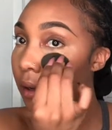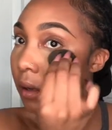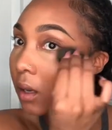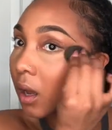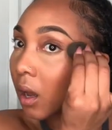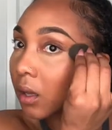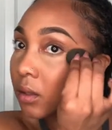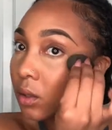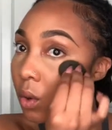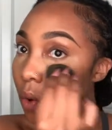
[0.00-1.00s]

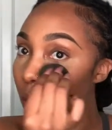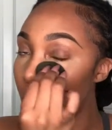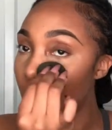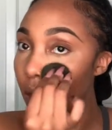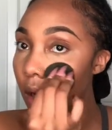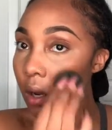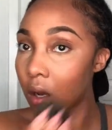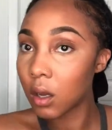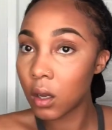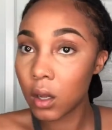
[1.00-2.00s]
contour.
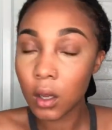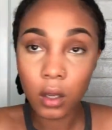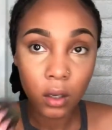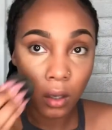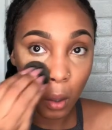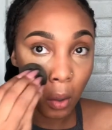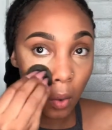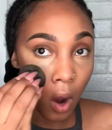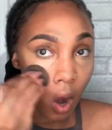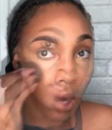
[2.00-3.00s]
No
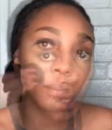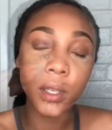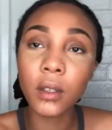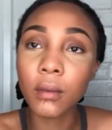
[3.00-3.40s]
harsh.